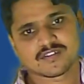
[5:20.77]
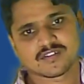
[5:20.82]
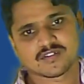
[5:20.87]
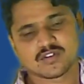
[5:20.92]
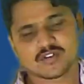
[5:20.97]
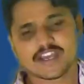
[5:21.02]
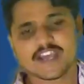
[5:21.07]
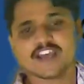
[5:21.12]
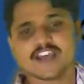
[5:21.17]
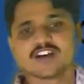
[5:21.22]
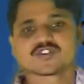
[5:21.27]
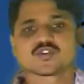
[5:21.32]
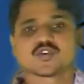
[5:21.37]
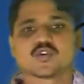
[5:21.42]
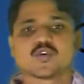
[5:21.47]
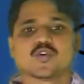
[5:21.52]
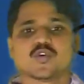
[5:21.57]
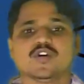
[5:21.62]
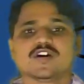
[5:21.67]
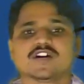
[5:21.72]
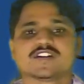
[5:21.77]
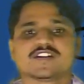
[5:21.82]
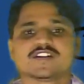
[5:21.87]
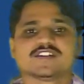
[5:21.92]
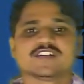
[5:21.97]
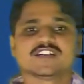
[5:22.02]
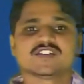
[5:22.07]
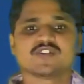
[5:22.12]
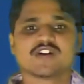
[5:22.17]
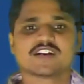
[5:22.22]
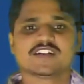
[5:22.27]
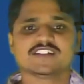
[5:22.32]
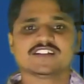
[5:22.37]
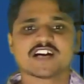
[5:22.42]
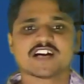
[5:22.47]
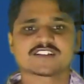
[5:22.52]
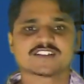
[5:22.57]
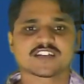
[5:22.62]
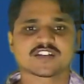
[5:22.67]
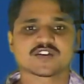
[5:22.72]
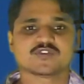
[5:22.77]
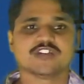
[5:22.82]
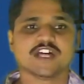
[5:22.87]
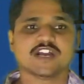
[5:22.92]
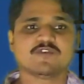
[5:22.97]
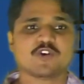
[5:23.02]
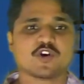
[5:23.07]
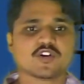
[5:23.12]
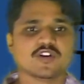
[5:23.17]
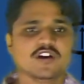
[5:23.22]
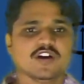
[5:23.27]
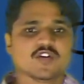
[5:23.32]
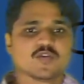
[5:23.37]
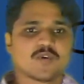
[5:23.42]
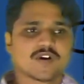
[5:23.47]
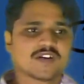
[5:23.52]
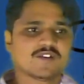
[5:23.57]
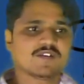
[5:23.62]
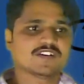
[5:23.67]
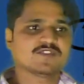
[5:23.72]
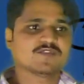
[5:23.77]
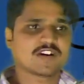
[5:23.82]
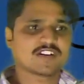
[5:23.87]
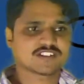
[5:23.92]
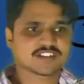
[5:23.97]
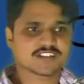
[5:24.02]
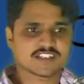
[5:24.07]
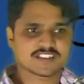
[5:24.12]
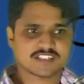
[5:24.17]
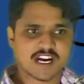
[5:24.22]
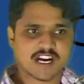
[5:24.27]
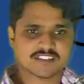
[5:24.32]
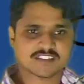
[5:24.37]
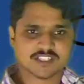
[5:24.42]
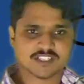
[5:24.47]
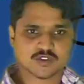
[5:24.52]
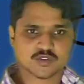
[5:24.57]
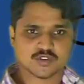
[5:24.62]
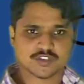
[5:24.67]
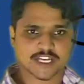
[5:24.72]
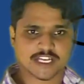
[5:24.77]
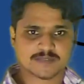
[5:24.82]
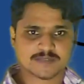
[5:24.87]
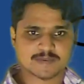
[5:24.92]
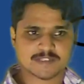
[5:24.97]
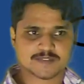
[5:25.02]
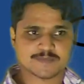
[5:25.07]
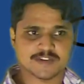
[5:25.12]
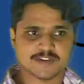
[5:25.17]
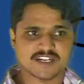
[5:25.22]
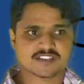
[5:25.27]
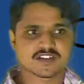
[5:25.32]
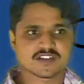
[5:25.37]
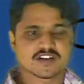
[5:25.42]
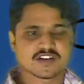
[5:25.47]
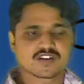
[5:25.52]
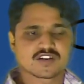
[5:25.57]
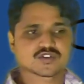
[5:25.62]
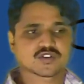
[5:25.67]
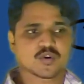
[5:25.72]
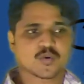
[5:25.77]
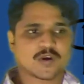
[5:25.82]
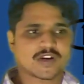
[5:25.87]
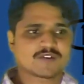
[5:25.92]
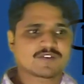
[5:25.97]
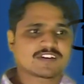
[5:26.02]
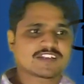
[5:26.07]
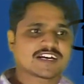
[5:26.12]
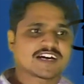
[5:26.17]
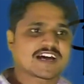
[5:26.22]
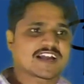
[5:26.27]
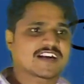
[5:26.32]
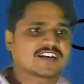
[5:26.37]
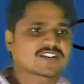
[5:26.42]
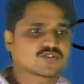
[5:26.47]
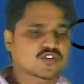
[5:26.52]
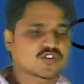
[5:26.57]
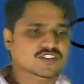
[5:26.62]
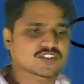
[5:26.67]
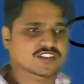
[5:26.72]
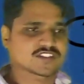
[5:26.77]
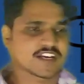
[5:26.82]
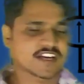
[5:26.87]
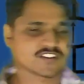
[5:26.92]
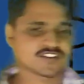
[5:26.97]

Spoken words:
Okay. So, this is what the short circuit. Therefore, whenever once the short circuit takes place means, so whatever the current source is there,